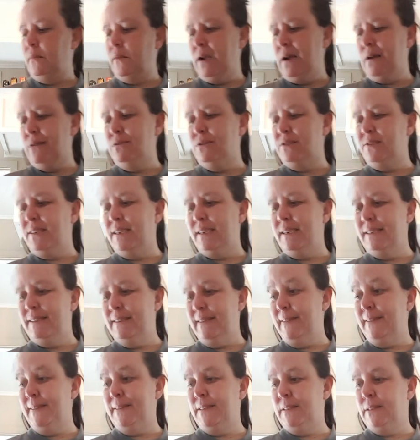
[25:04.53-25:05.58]
Outside
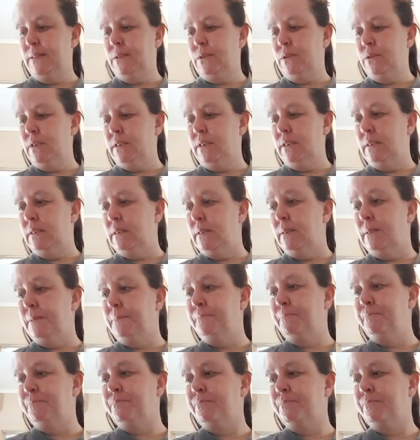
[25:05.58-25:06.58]
or not at all.